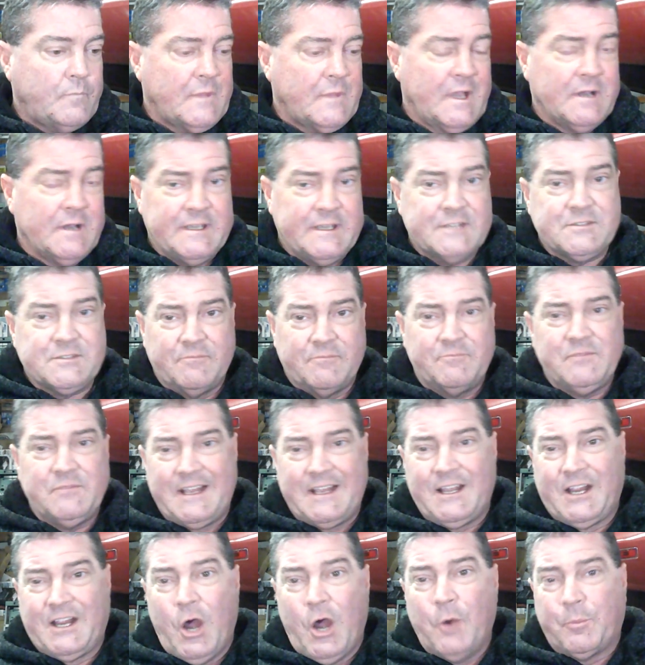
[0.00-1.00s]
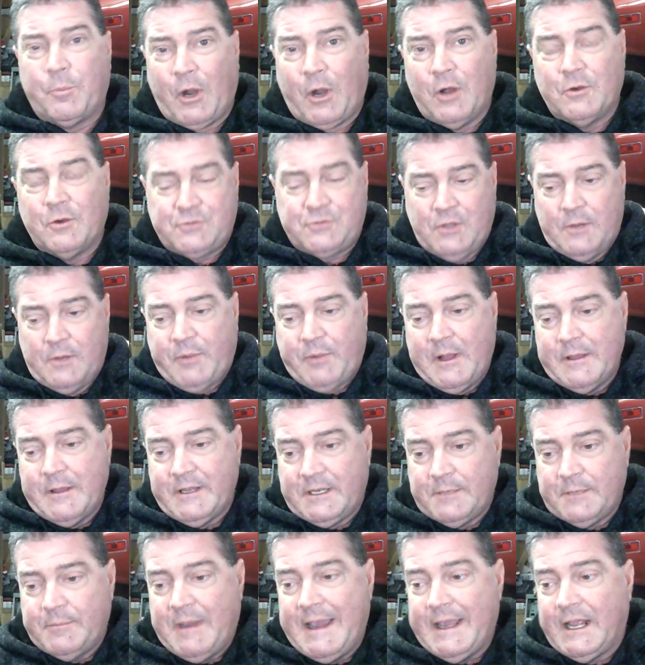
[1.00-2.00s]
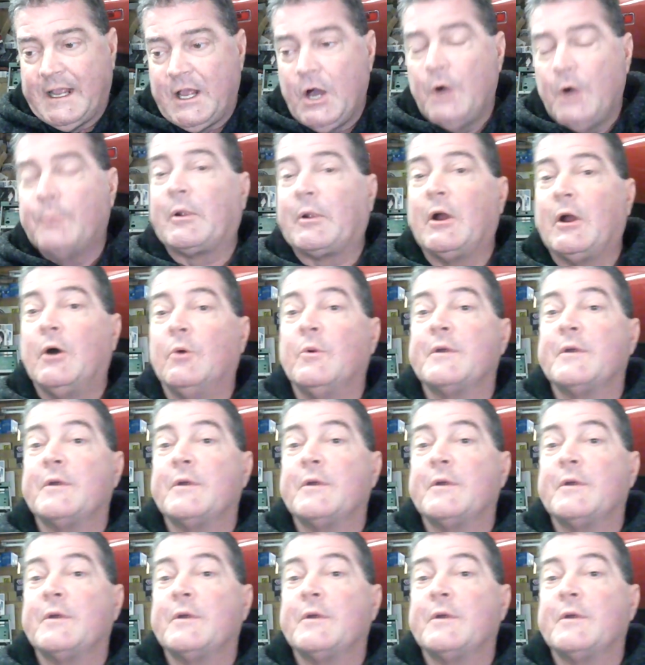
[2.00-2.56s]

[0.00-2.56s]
I guess like a GoPro. So I'm probably going to buy a GoPro